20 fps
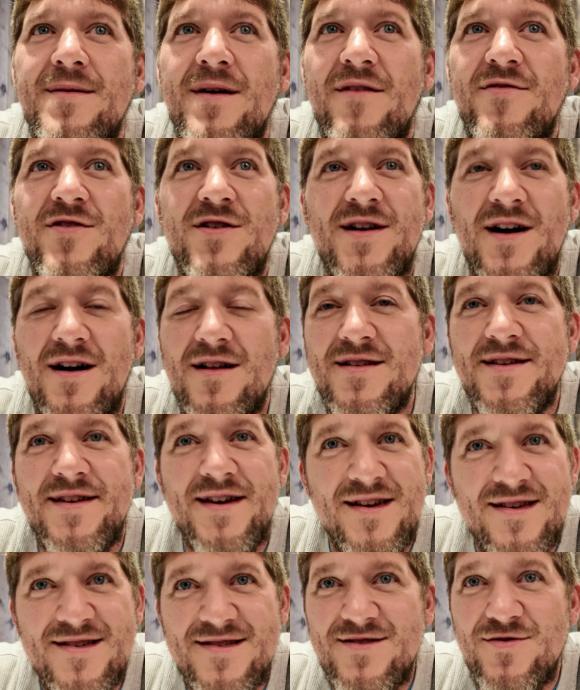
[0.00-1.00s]
ever
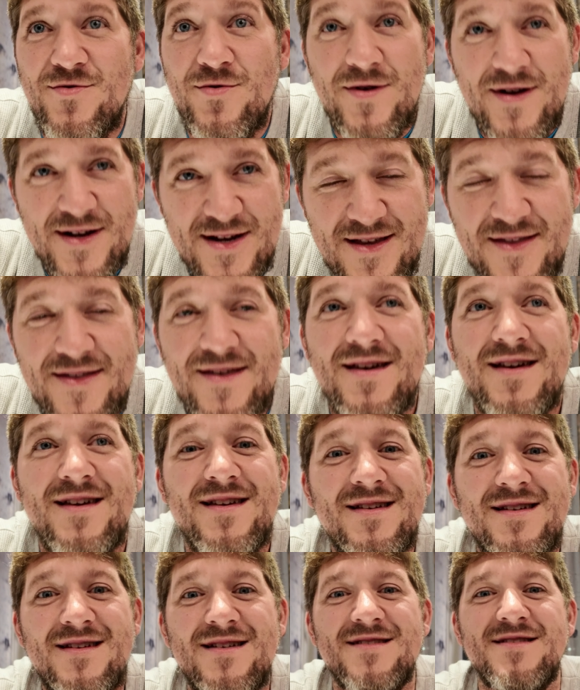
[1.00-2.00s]
colonized or anything
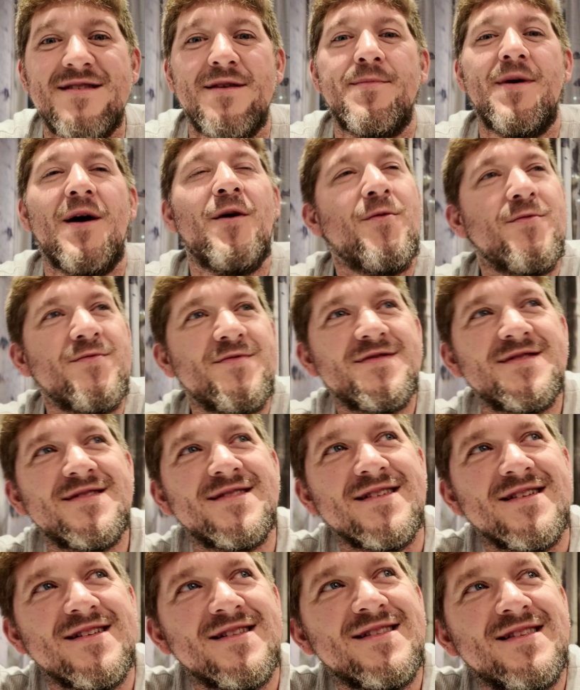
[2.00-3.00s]
because of the mountains.
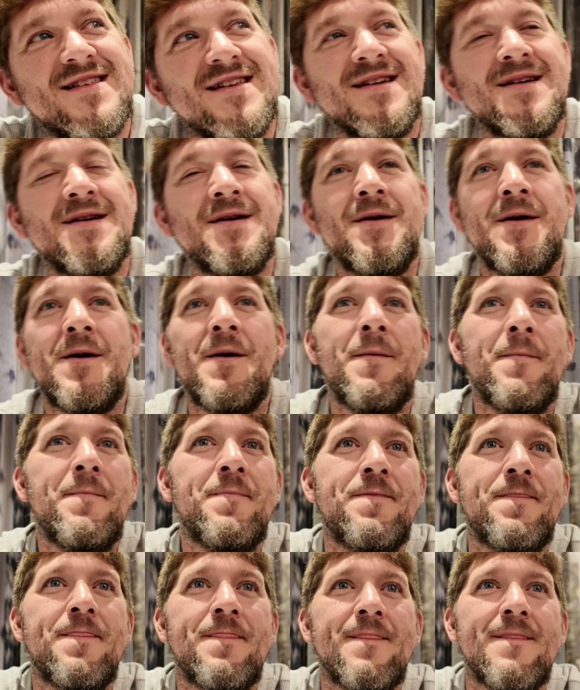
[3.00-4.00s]
And
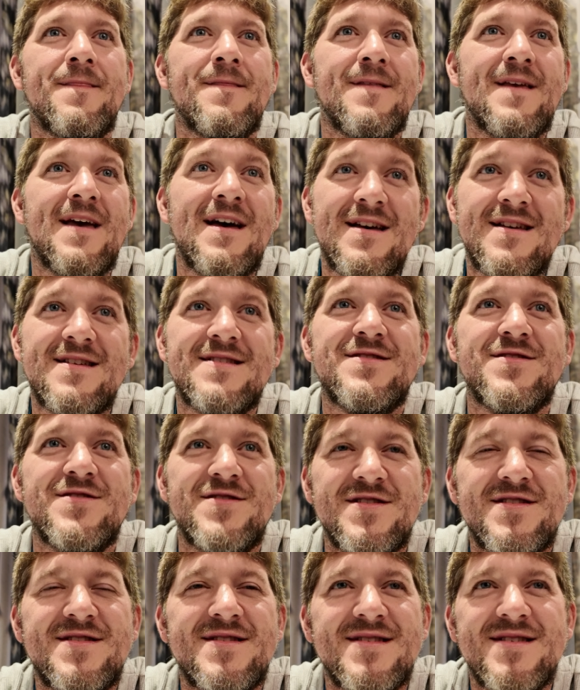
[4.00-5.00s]
yeah, so
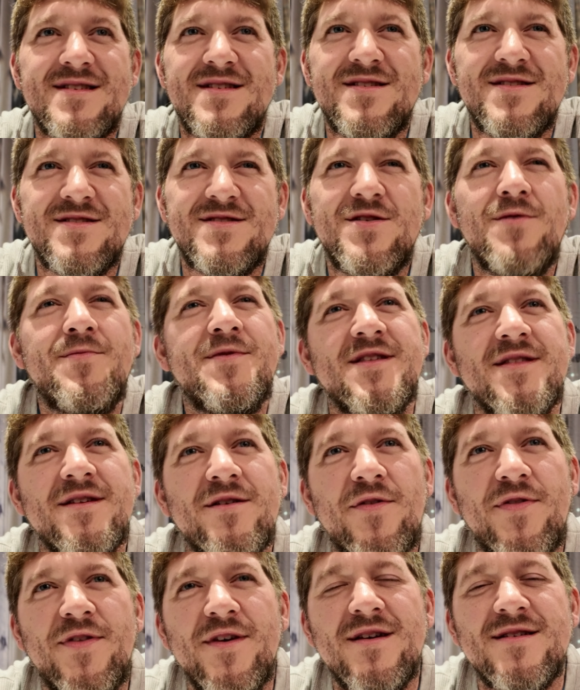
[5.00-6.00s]
just so many
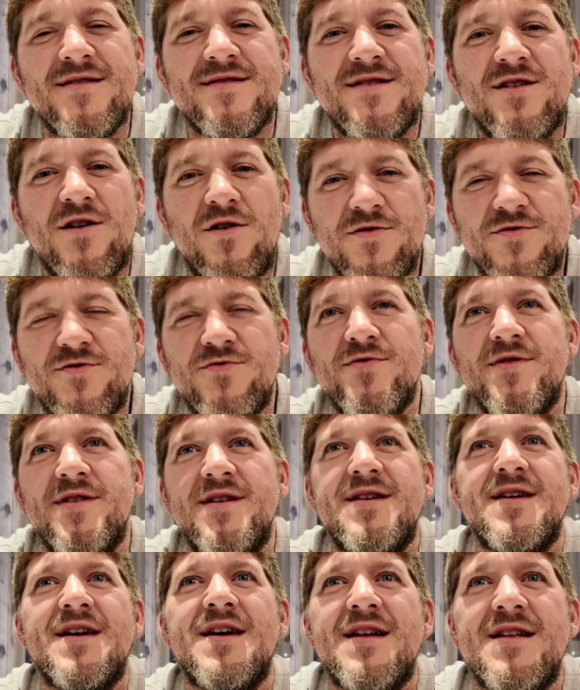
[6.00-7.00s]
little things
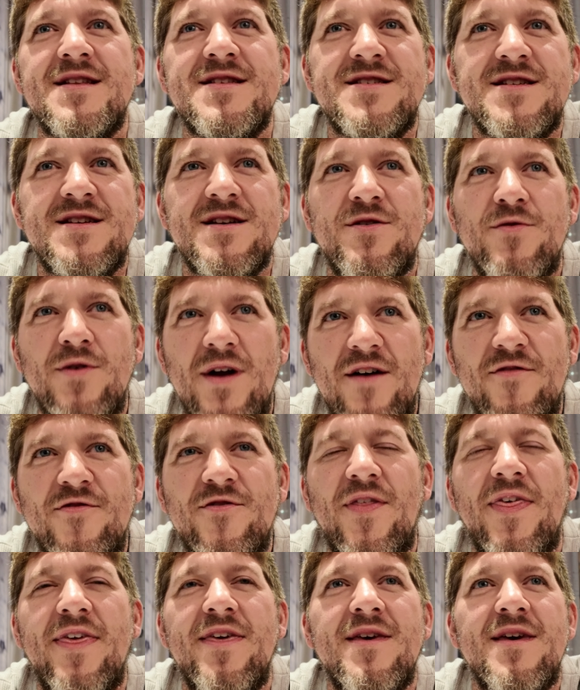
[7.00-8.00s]
culturally and
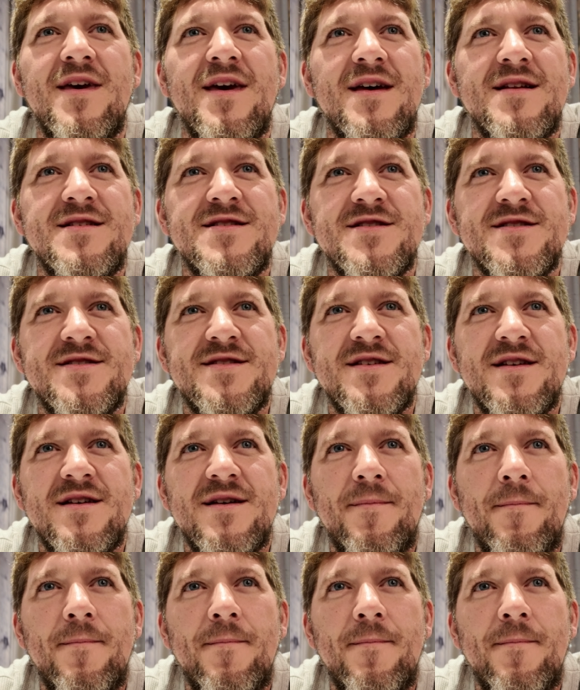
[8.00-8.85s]
geographically and just